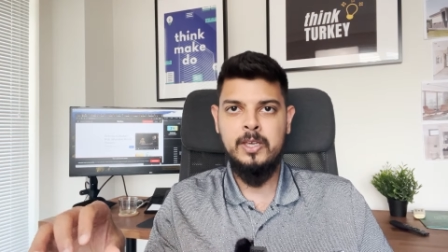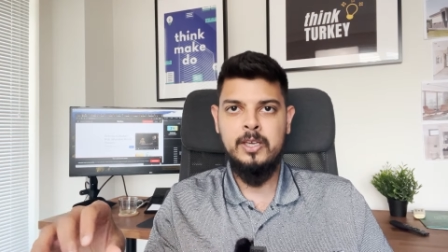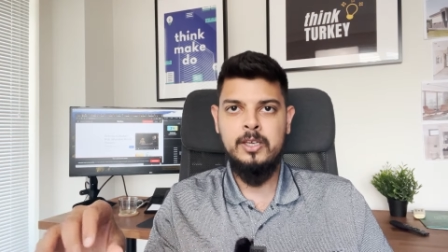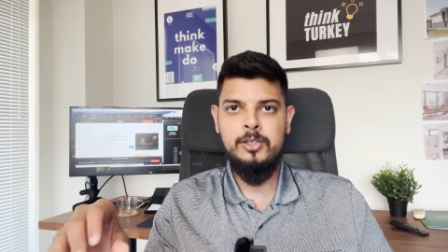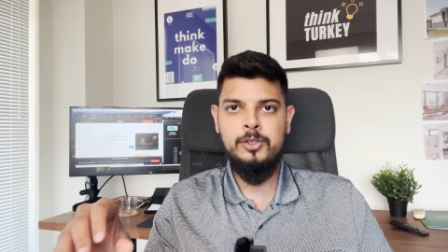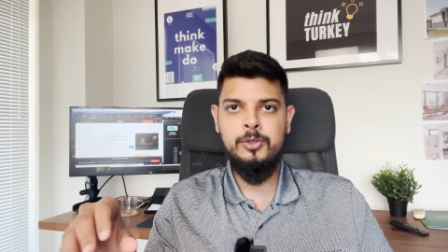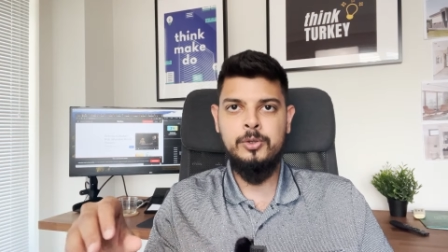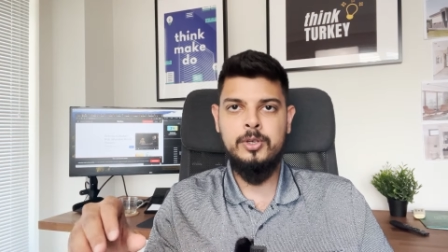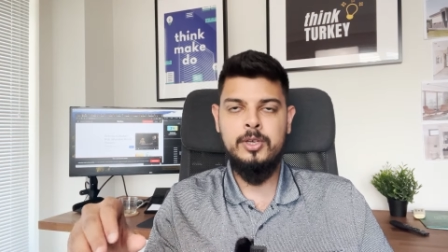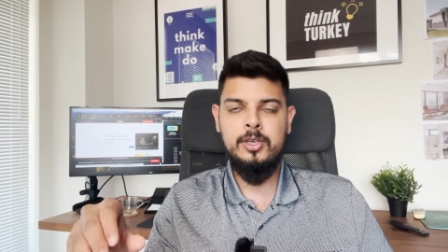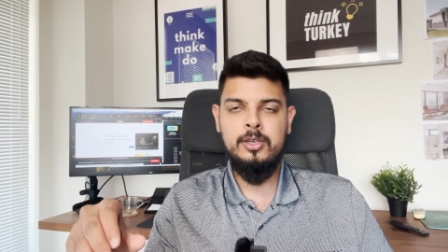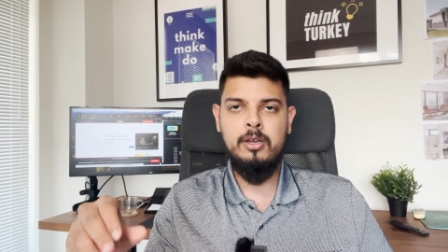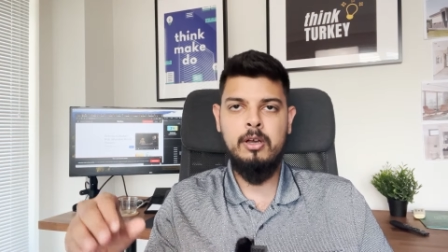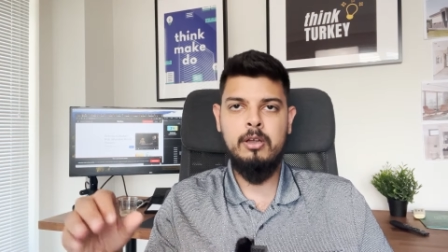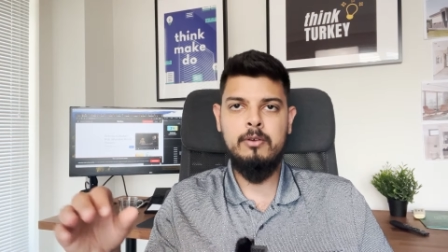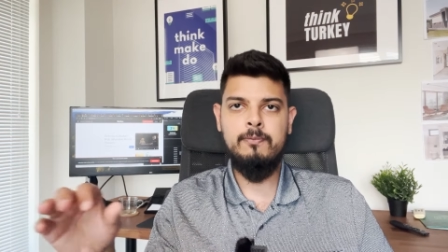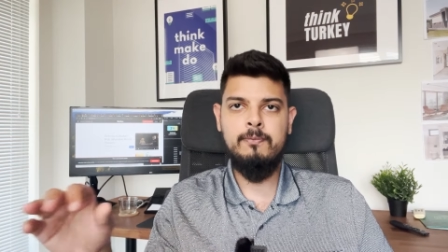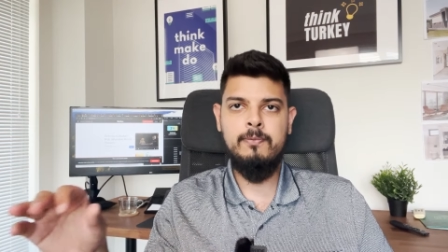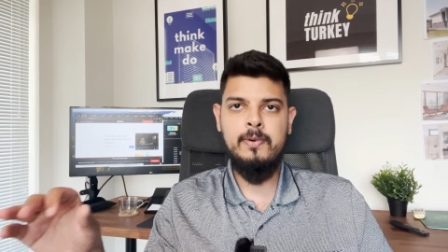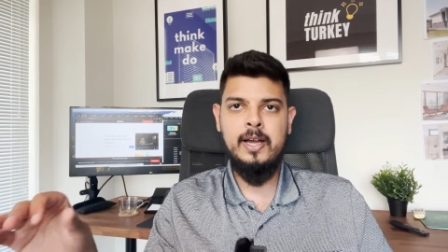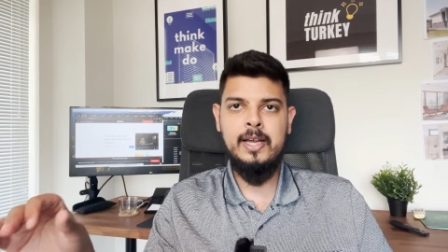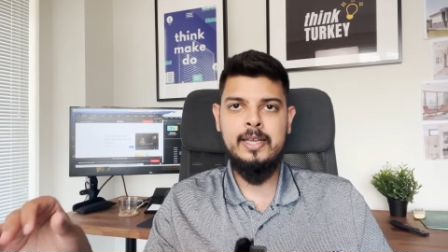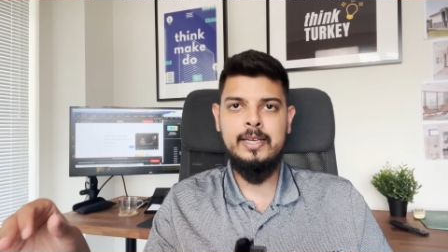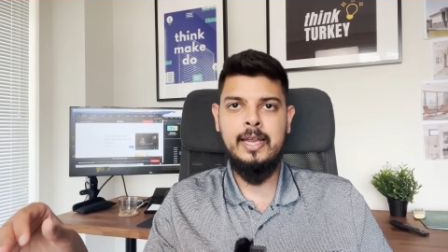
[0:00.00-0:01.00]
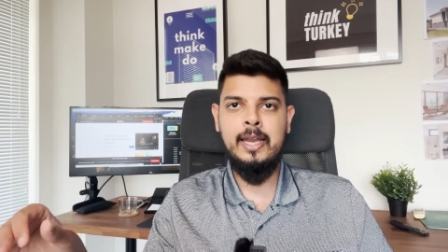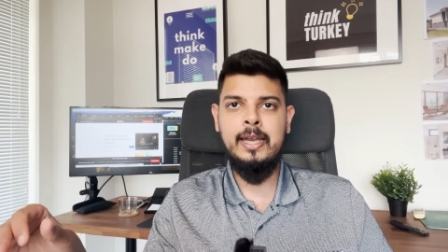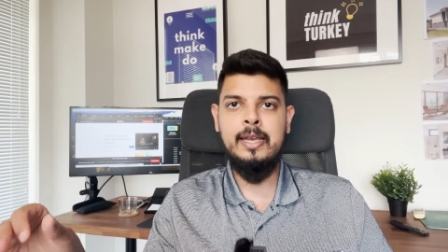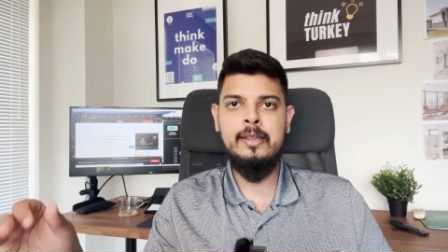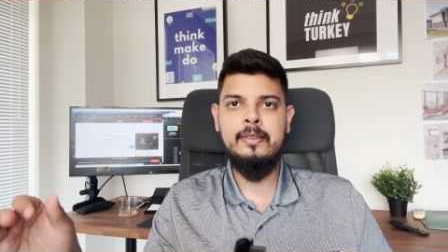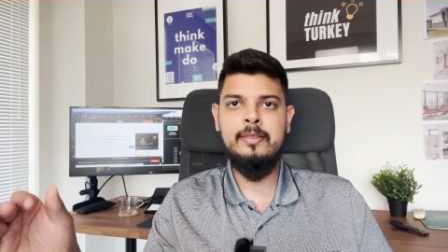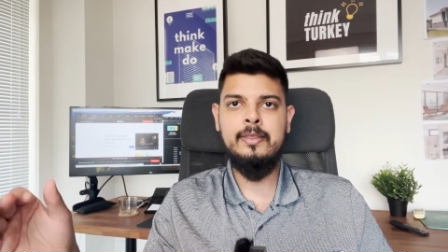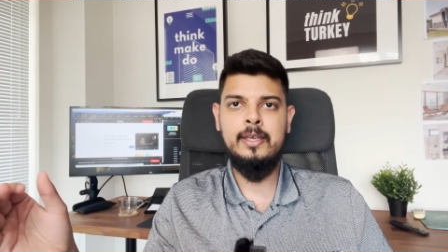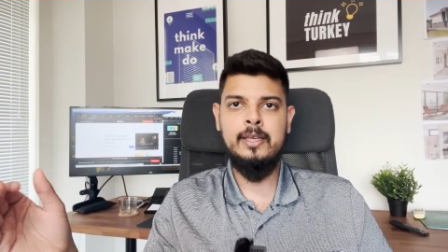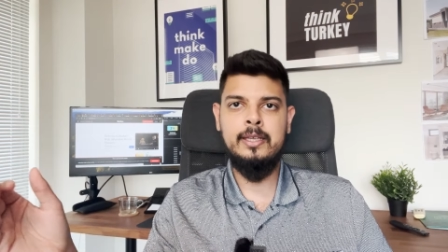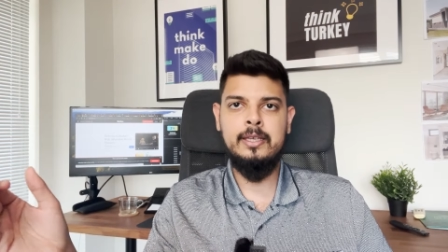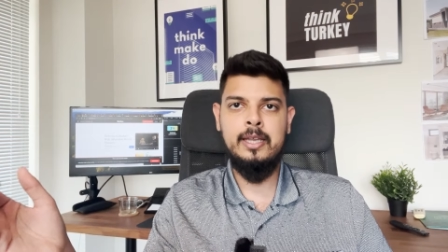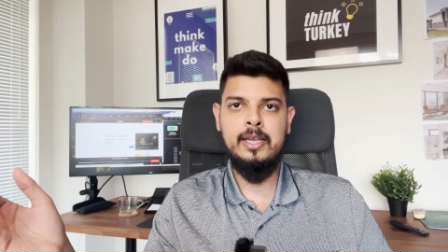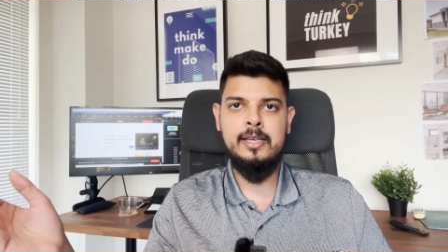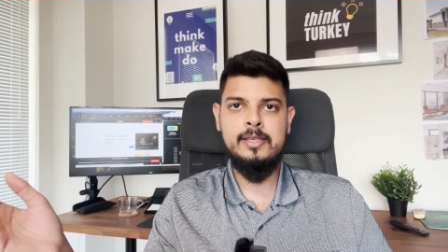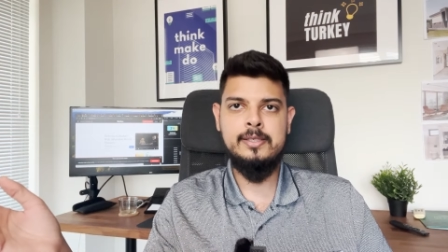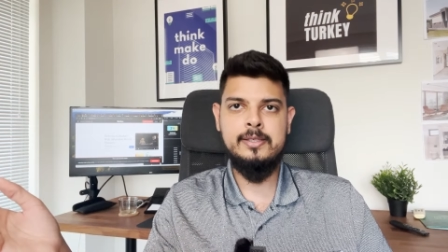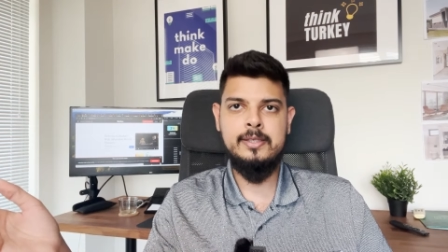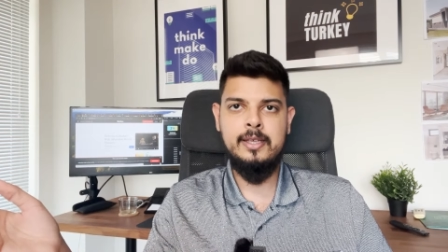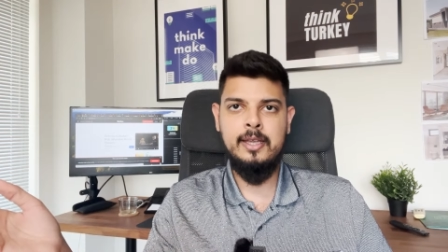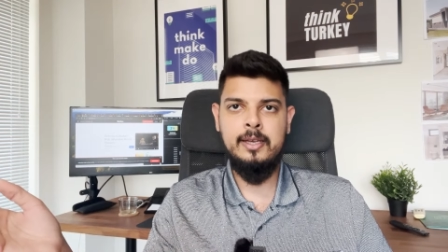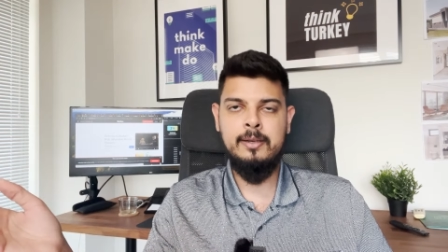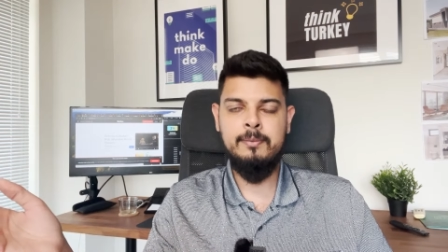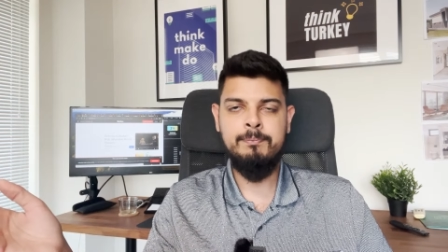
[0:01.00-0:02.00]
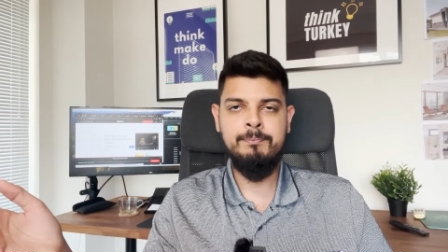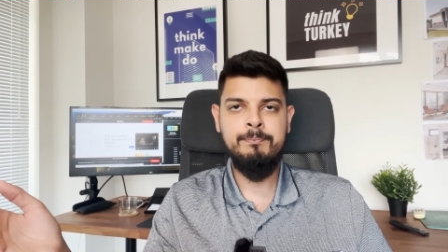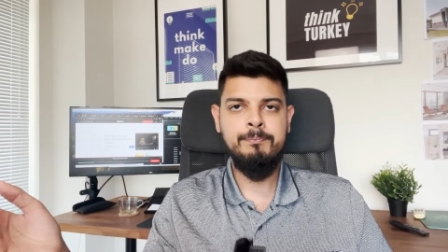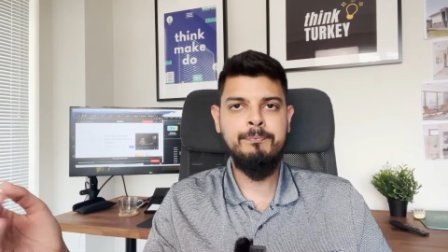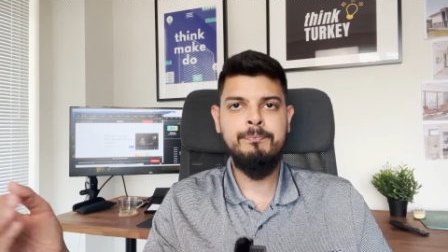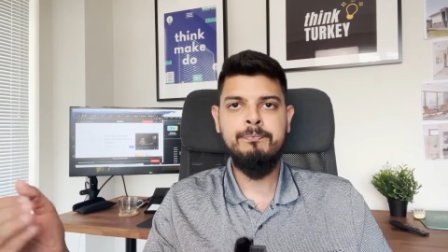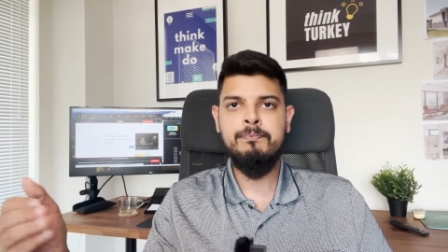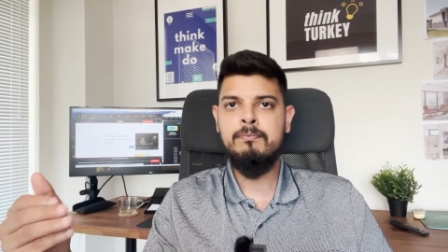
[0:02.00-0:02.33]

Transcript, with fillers: You cannot find anything less than,